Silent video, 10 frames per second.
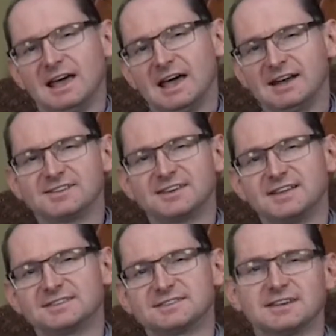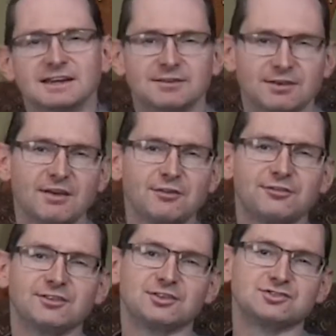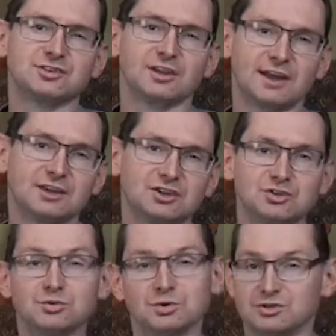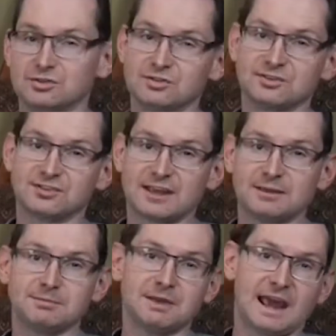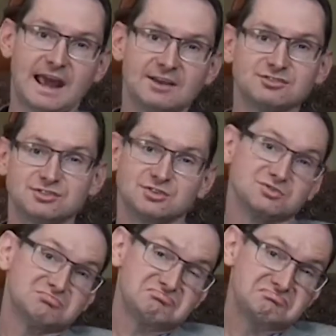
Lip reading: In a sense, if another physician like you would do the same as you,